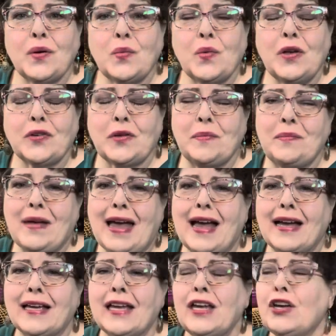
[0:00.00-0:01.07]
Welcome
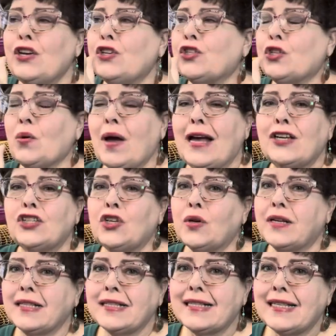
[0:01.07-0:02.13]
back. So as you
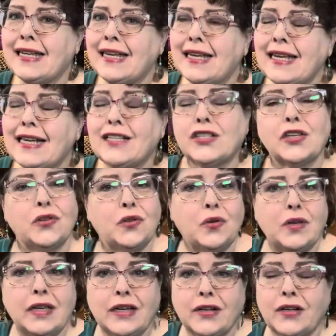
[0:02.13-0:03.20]
can see, it's a new
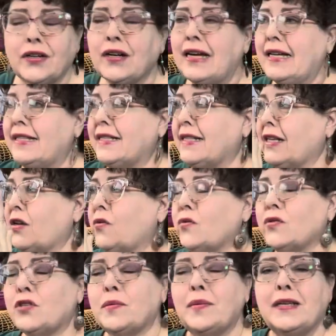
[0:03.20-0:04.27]
year. It's going
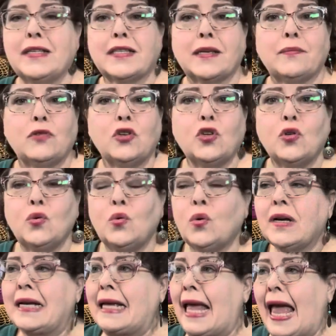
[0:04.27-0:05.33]
to be some new
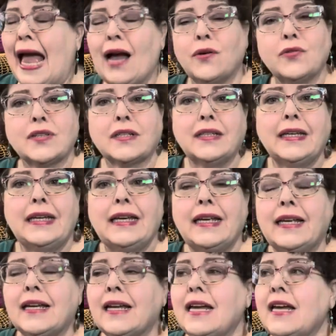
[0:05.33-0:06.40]
house
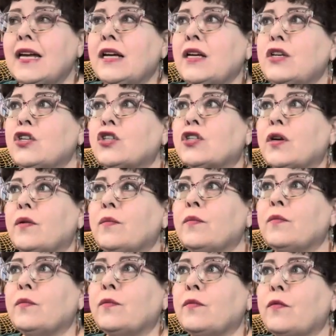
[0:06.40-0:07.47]
cleaning,
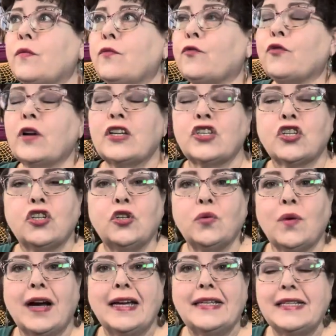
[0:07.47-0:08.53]
some fresh new
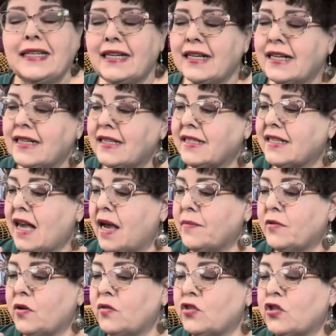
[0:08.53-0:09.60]
ideas. I'm
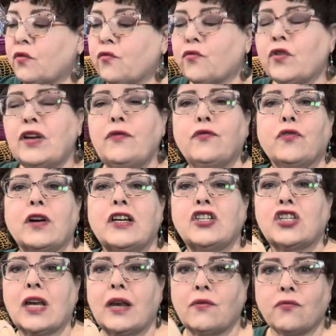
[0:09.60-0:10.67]
going to refresh
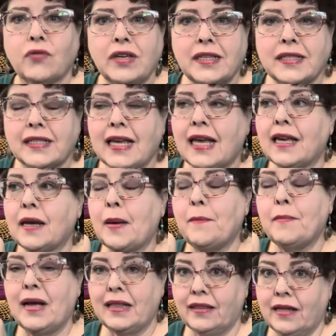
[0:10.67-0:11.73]
and reset
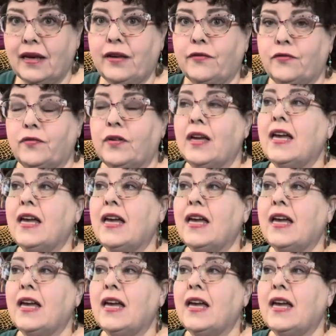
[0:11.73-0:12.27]
my life.